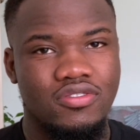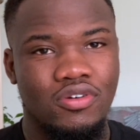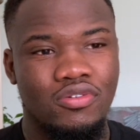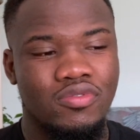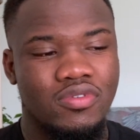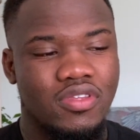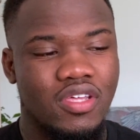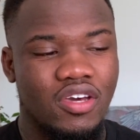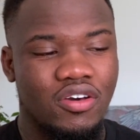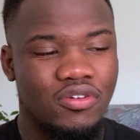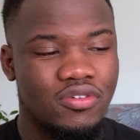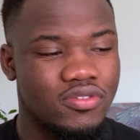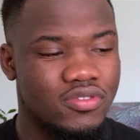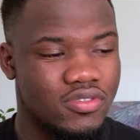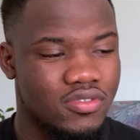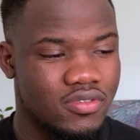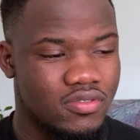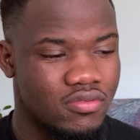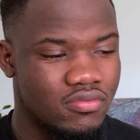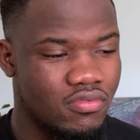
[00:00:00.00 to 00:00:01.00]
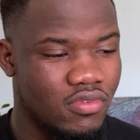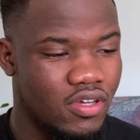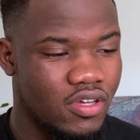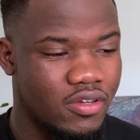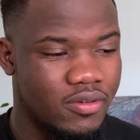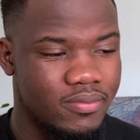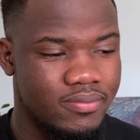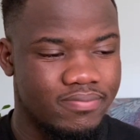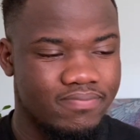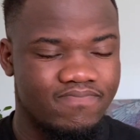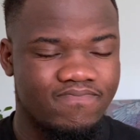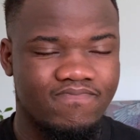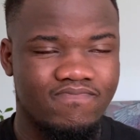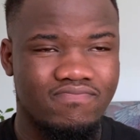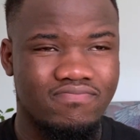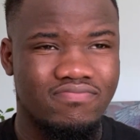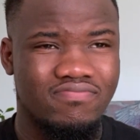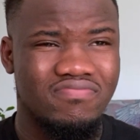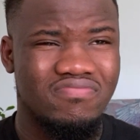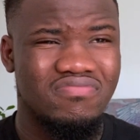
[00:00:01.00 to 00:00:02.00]
hotels,
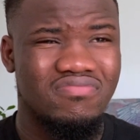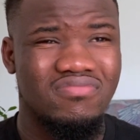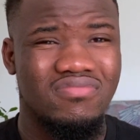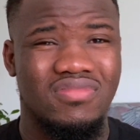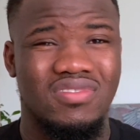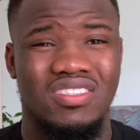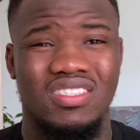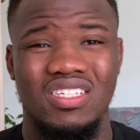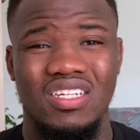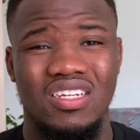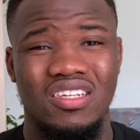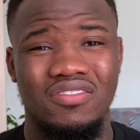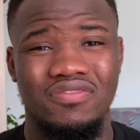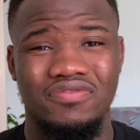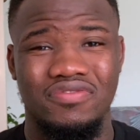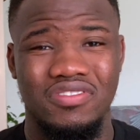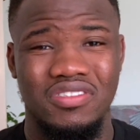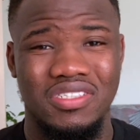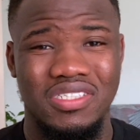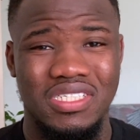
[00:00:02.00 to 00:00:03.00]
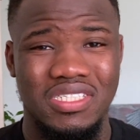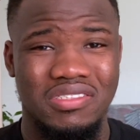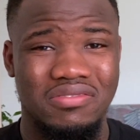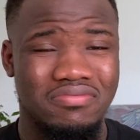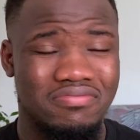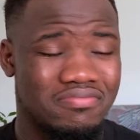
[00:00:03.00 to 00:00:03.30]
delivery,